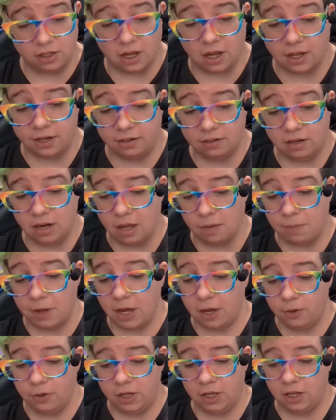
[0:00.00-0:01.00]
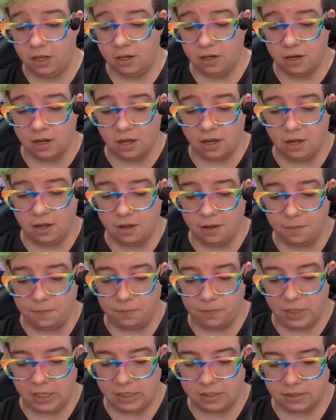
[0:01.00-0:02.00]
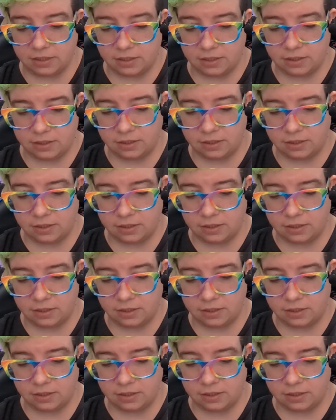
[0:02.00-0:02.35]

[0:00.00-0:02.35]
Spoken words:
a lot about it. It